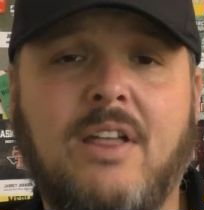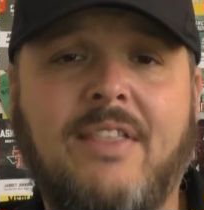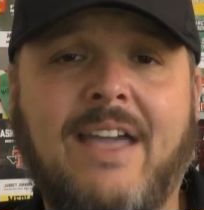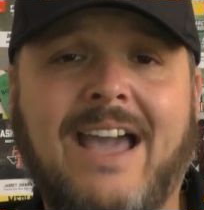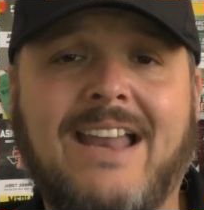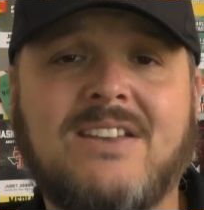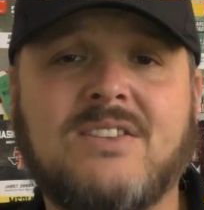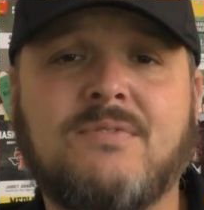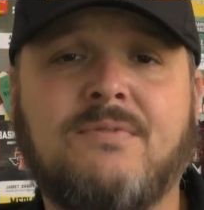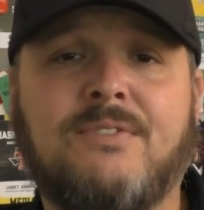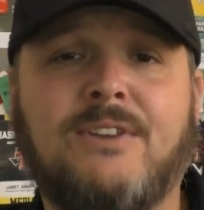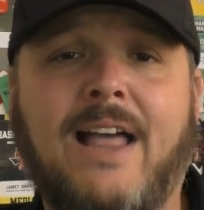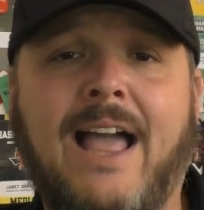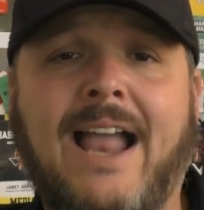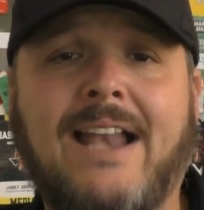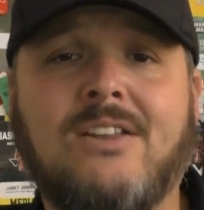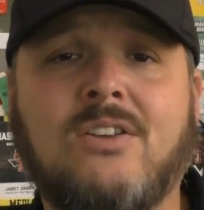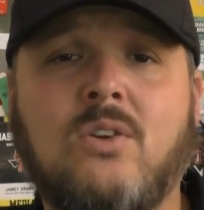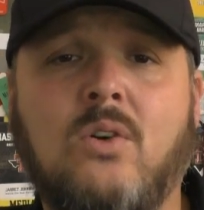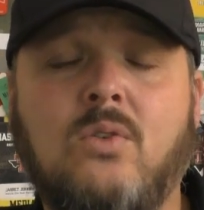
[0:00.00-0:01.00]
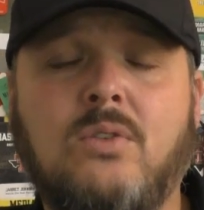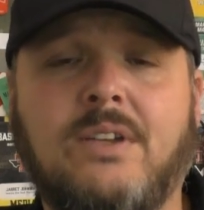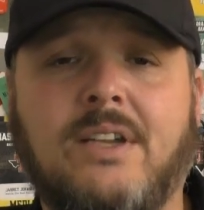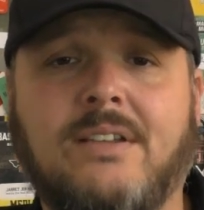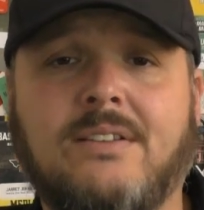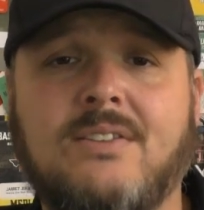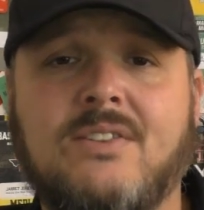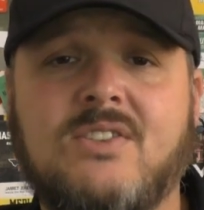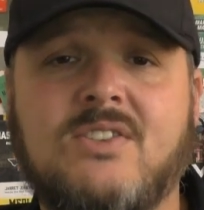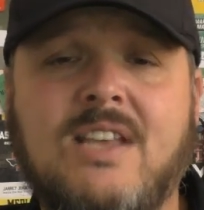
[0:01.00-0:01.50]
of that is Vlad
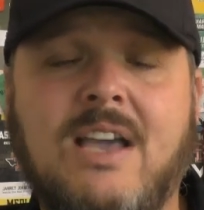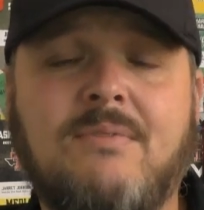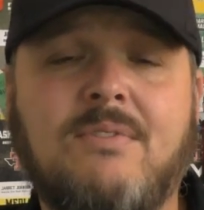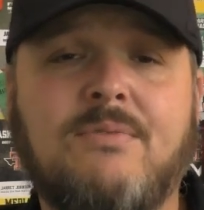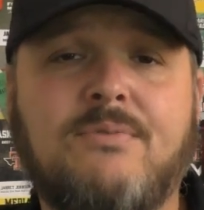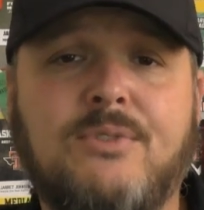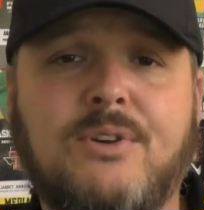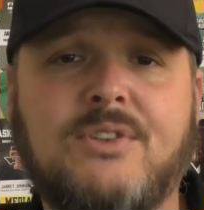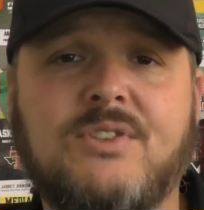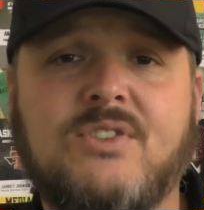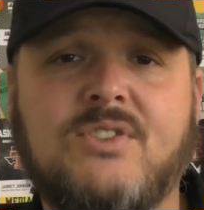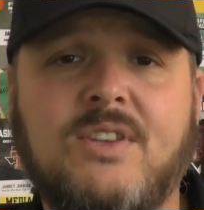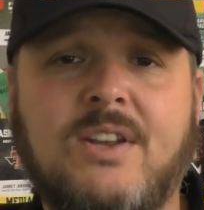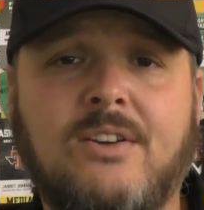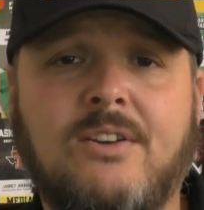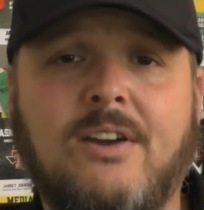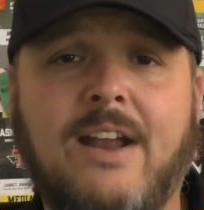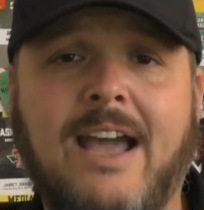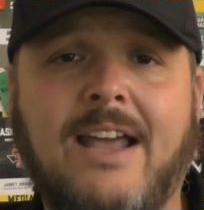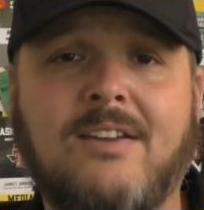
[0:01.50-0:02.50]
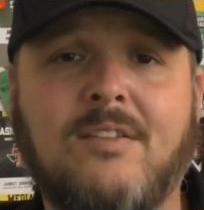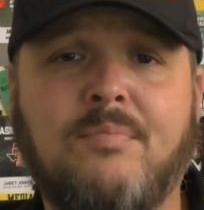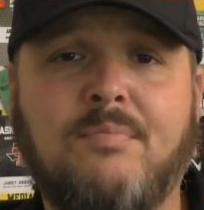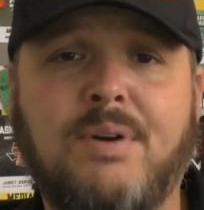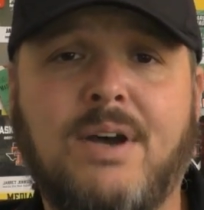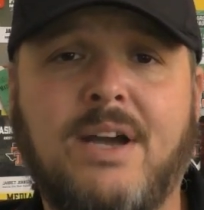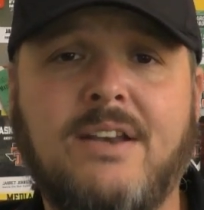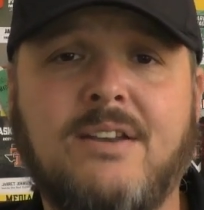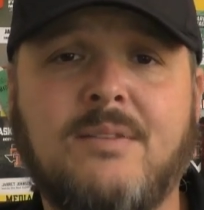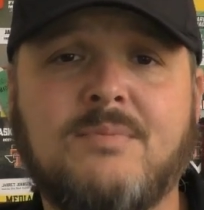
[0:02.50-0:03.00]
Goldin, 7-foot center out of
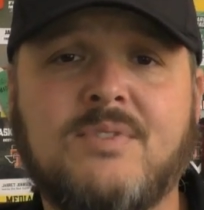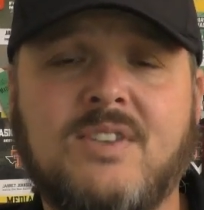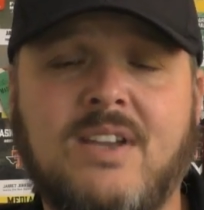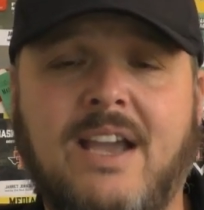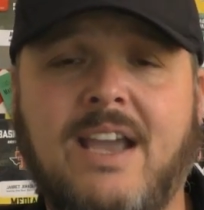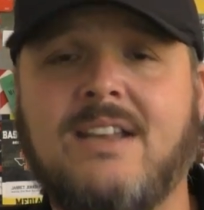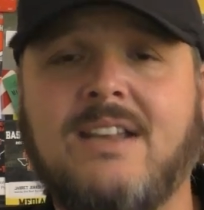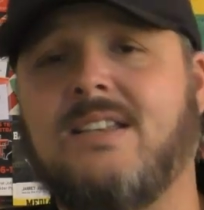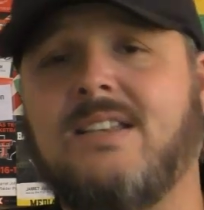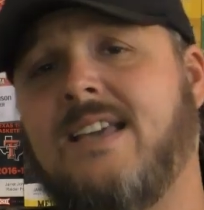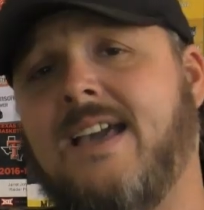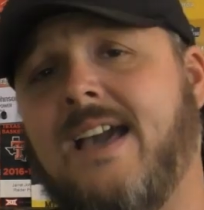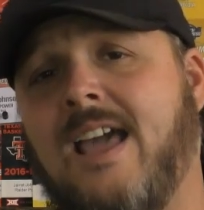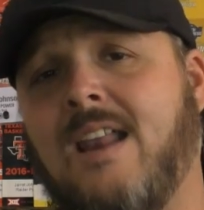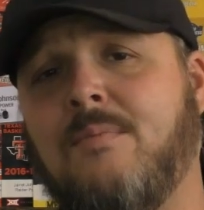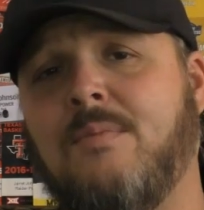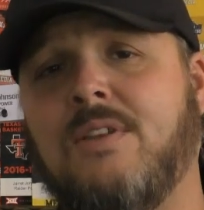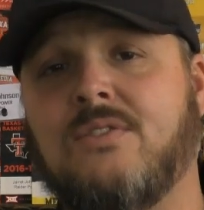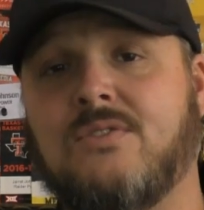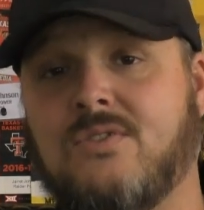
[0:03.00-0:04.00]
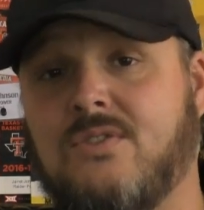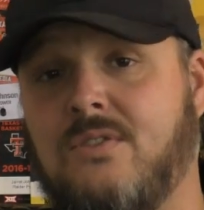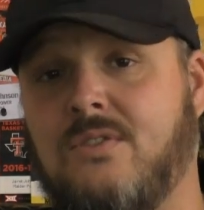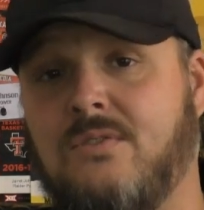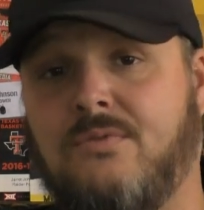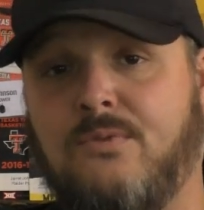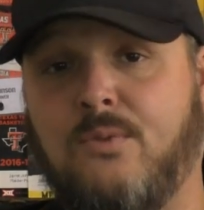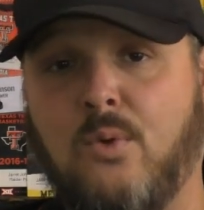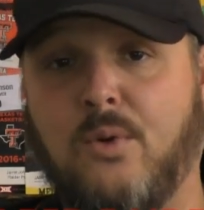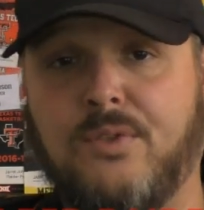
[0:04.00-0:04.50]
Putnam Science Academy. It's the
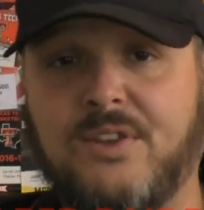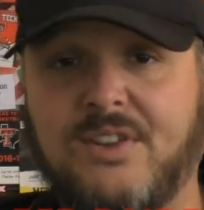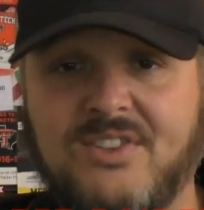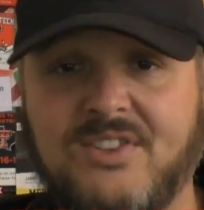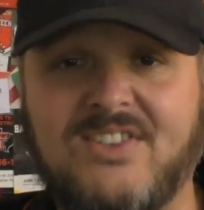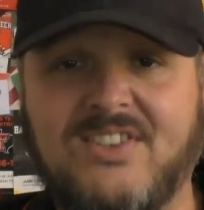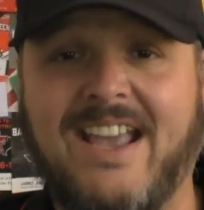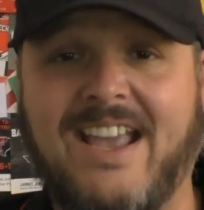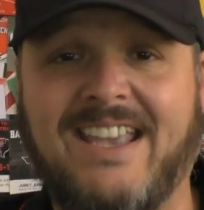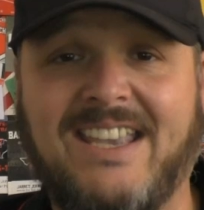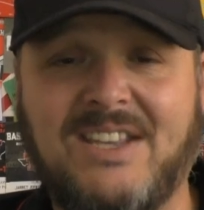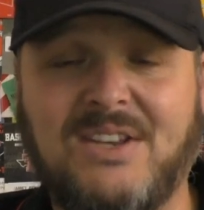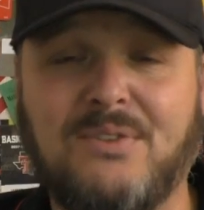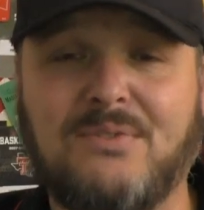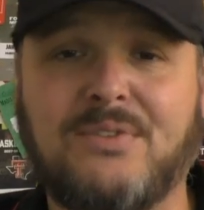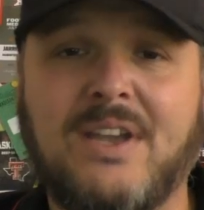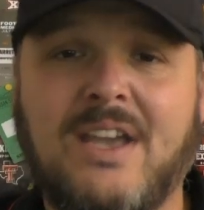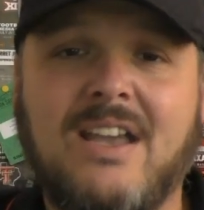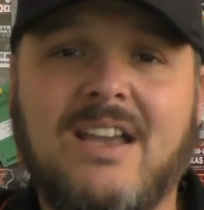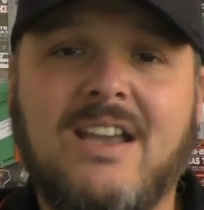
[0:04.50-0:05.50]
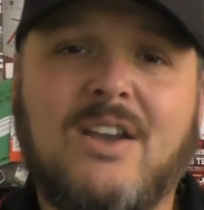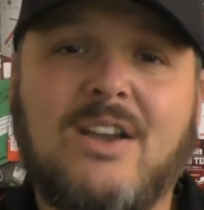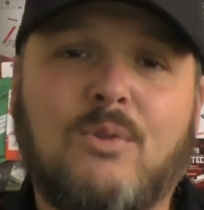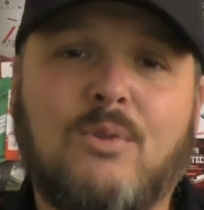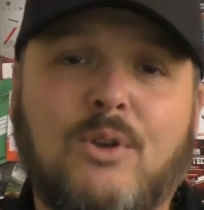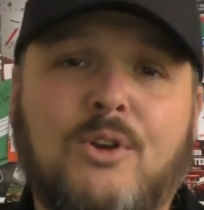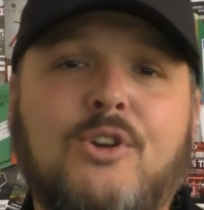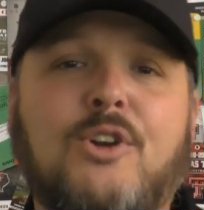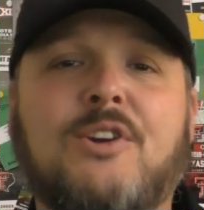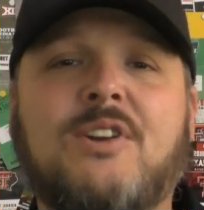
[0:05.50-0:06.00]
fourth consecutive
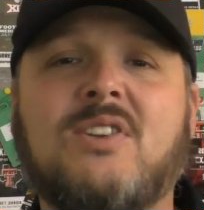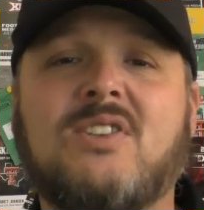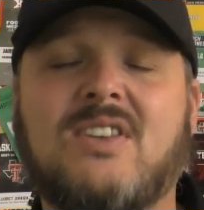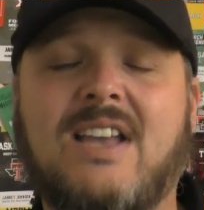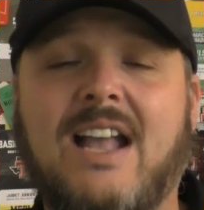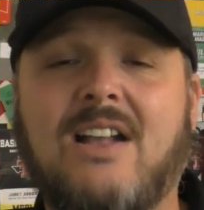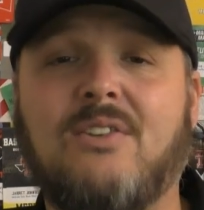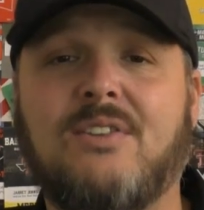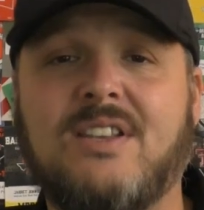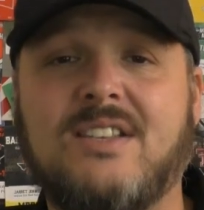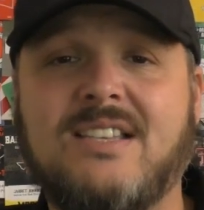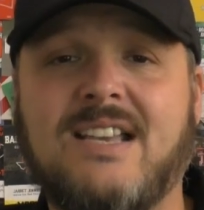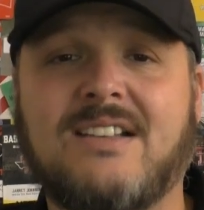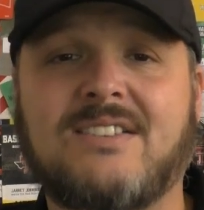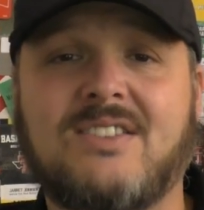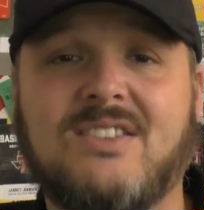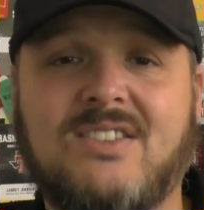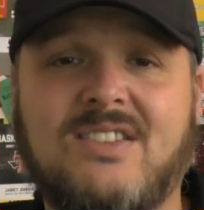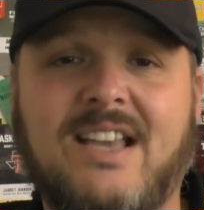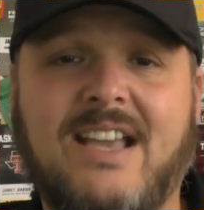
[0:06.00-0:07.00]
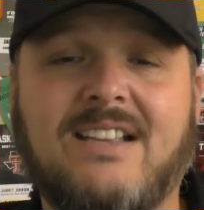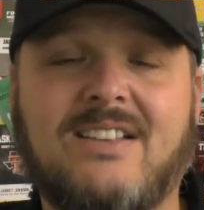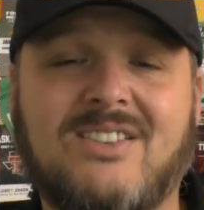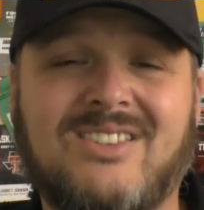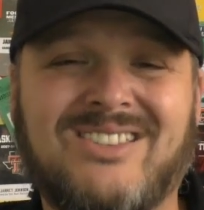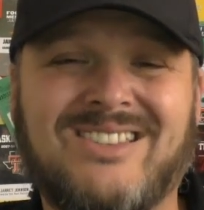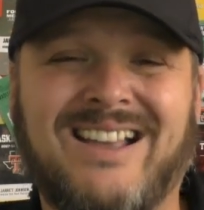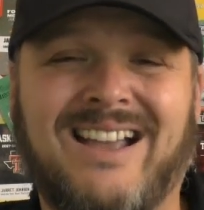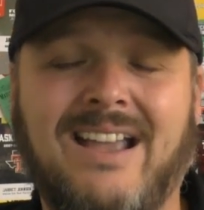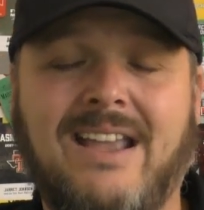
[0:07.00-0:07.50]
recruiting cycle that Texas Tech has
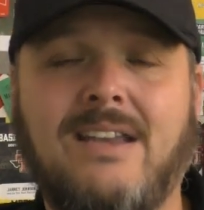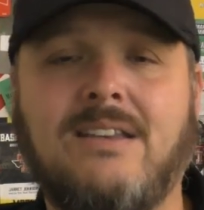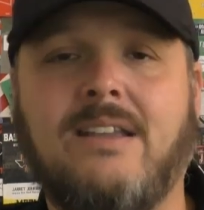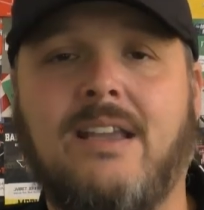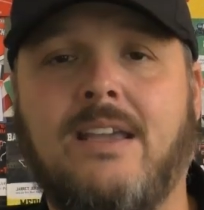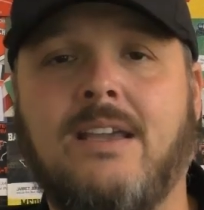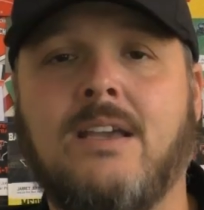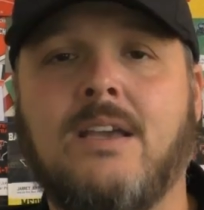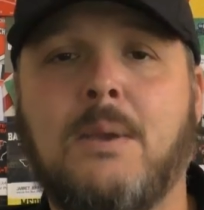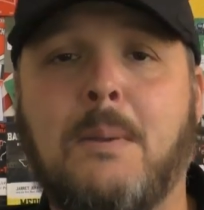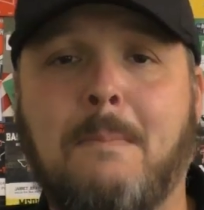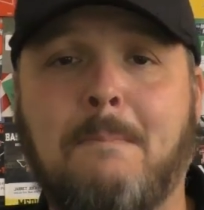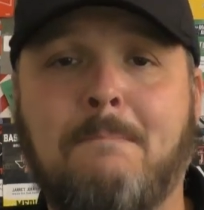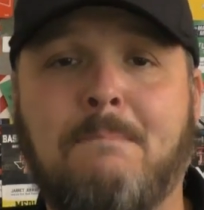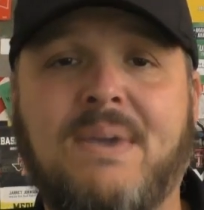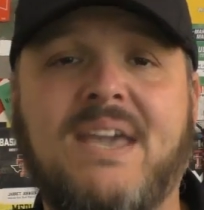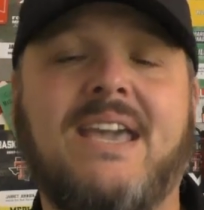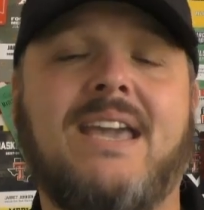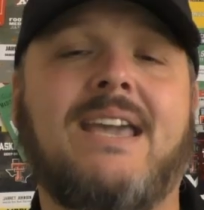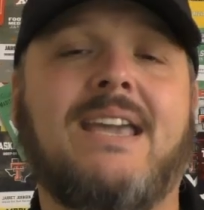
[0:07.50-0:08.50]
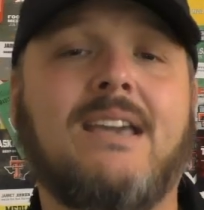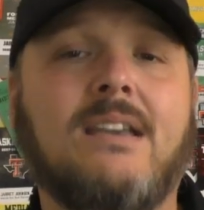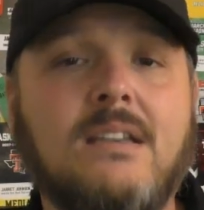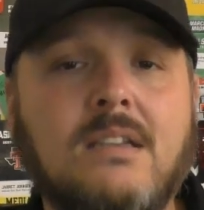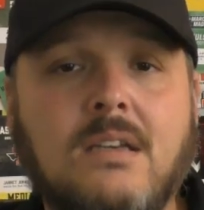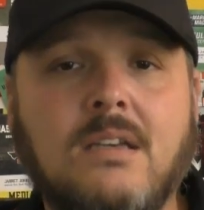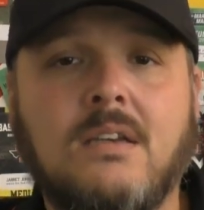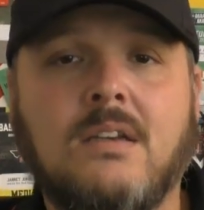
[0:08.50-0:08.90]
signed a big,